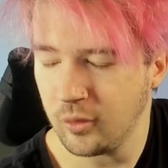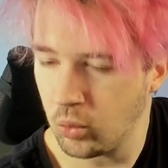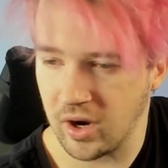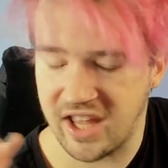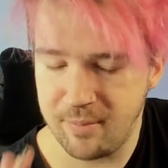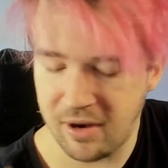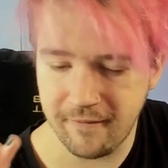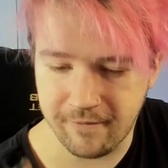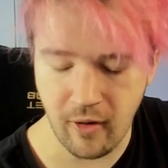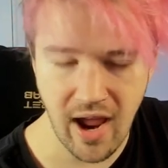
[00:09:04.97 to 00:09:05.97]
We're going to keep it on
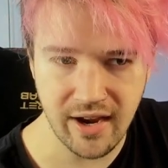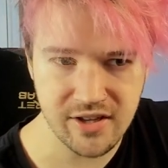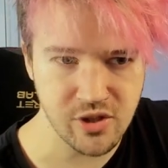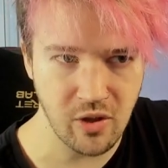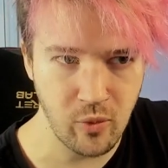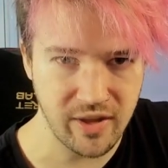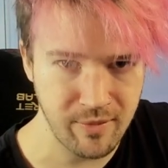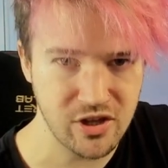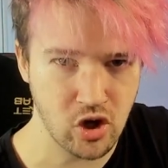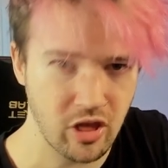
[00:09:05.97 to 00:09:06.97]
Friday so then we can
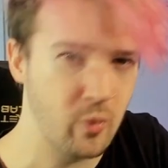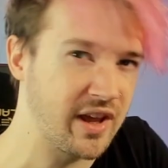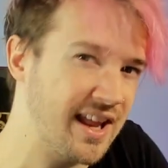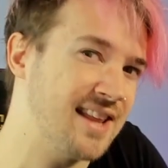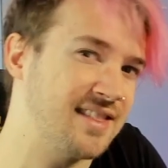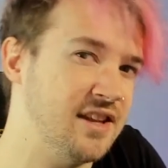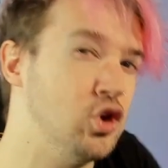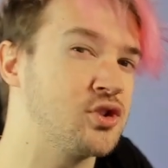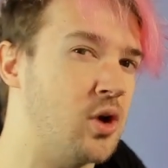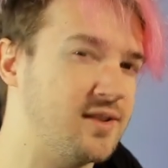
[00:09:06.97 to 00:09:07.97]
make sure that we can hit the
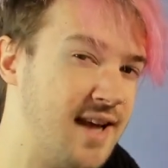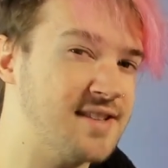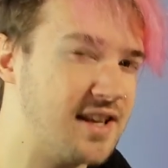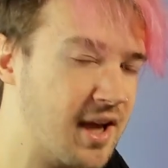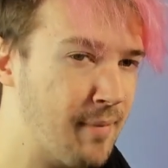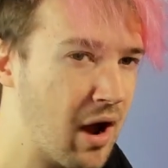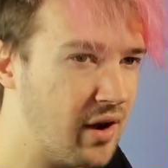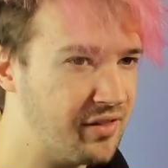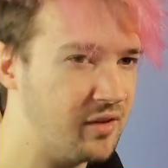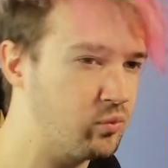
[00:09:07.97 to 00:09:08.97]
new songs as they come out
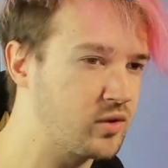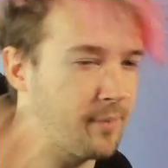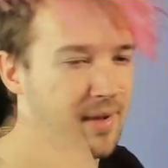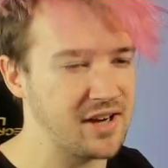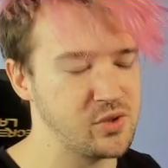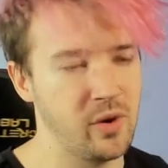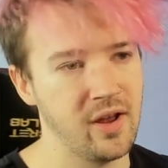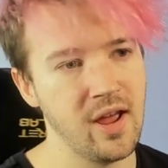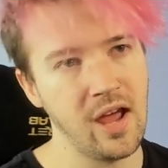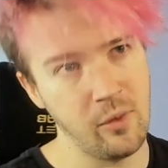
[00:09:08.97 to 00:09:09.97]
and then come back to it.
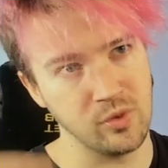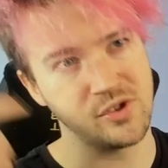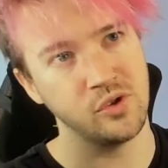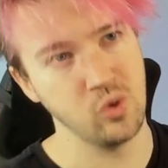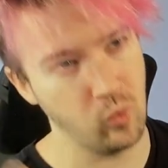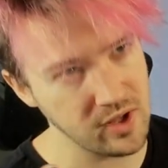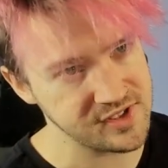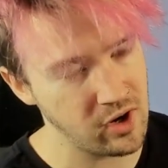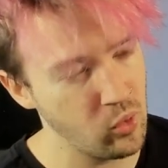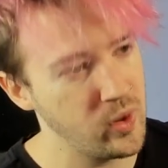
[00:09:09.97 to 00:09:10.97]
And we'll still do the one
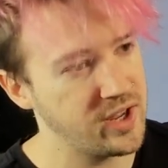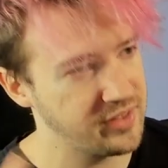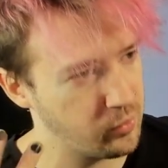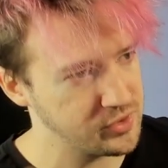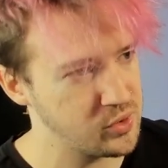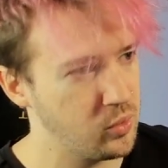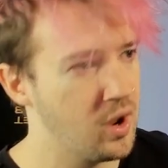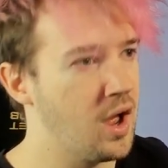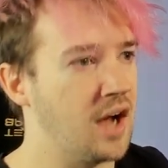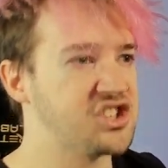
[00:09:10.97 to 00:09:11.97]
song a week and then we'll do
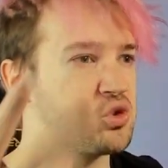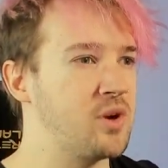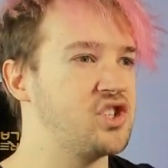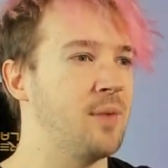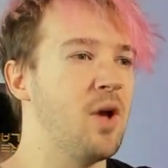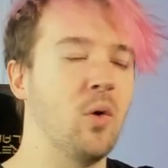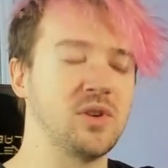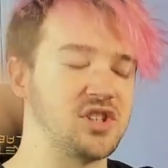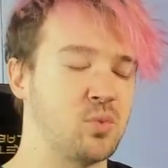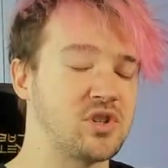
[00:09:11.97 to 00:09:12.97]
a switch up, which
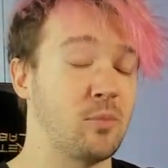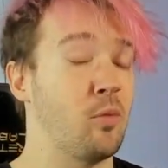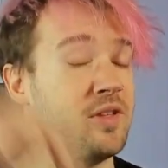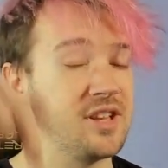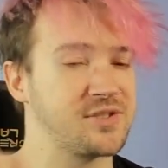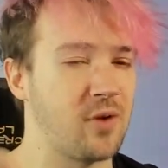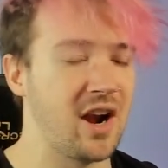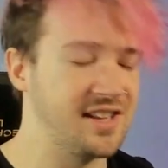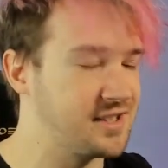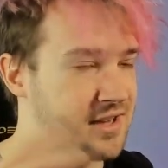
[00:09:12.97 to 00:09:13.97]
the switch up will be this
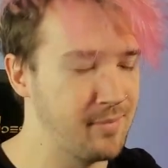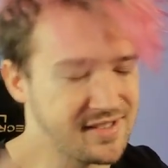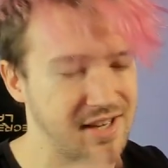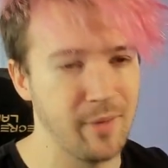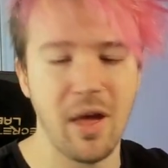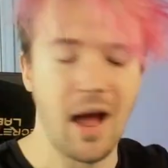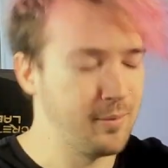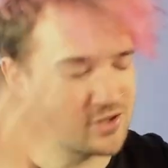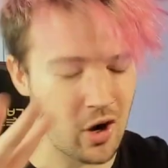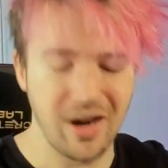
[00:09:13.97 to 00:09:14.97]
Friday since I messed it up. I'm
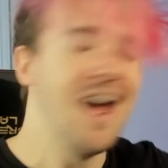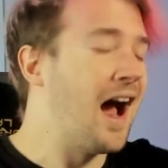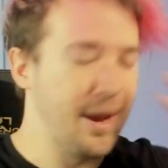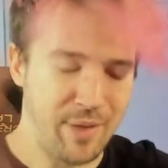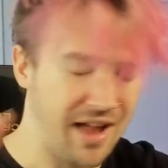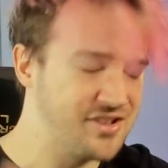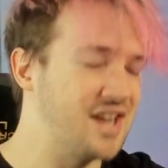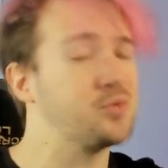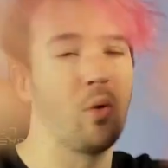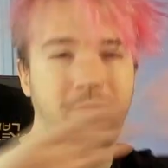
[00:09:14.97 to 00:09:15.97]
sorry. I
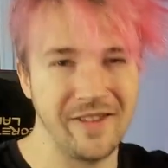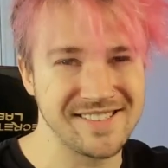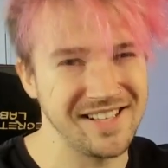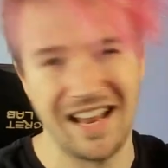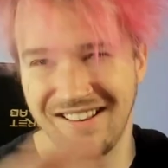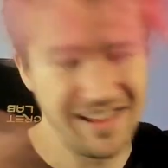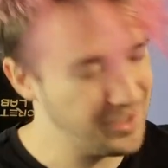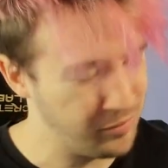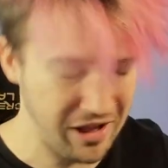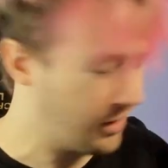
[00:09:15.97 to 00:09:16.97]
apologize. We'll fix it.
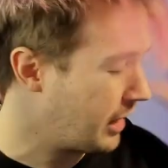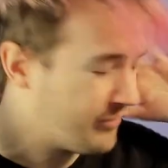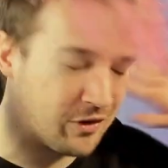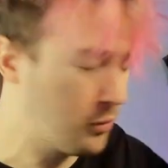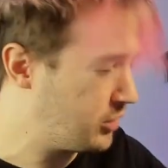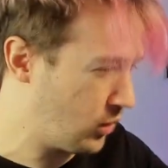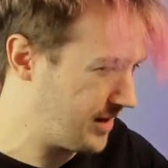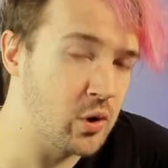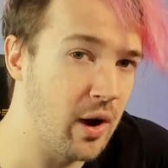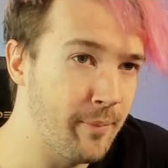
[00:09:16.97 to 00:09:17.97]
Everything will be great.
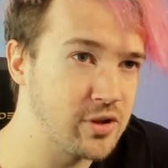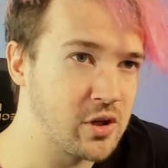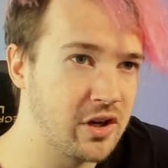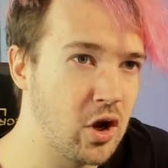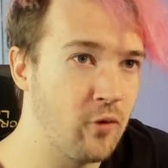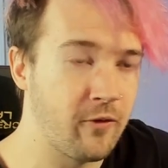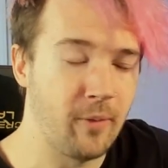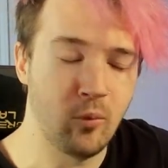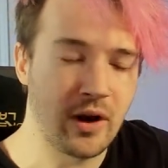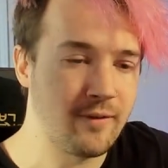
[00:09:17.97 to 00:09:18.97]
So I'm also going to go
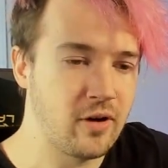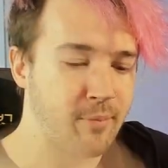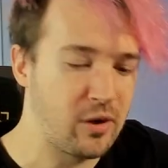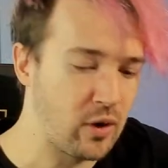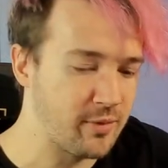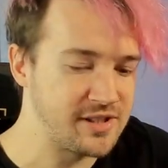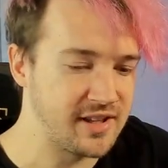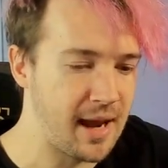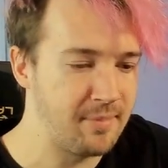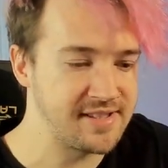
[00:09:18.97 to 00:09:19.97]
from whatever everybody recommends in the
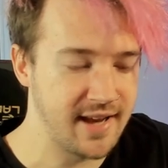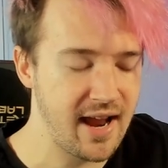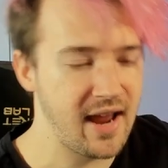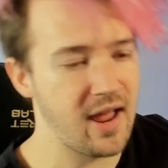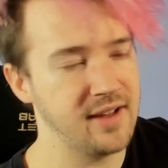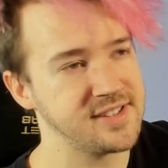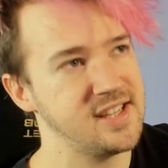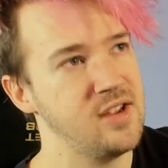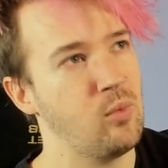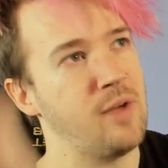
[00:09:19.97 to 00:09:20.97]
comments today and
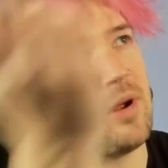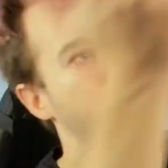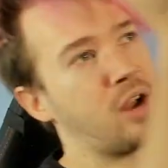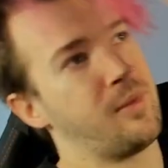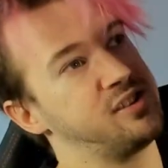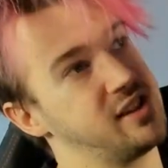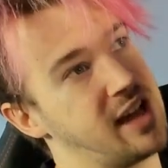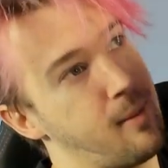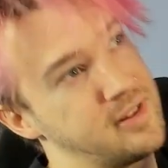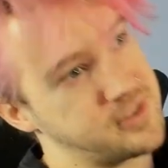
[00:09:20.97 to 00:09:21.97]
see what everybody recommends in the
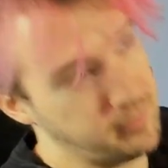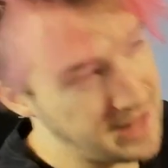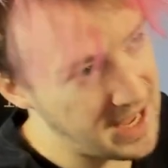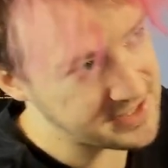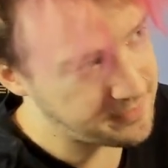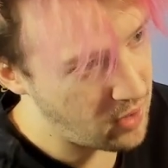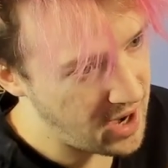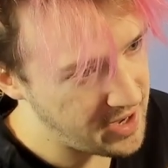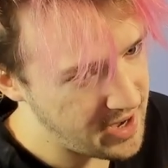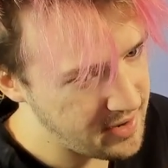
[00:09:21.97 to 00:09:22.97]
comments from last
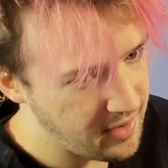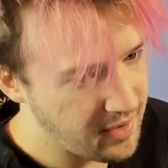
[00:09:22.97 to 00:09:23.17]
Friday.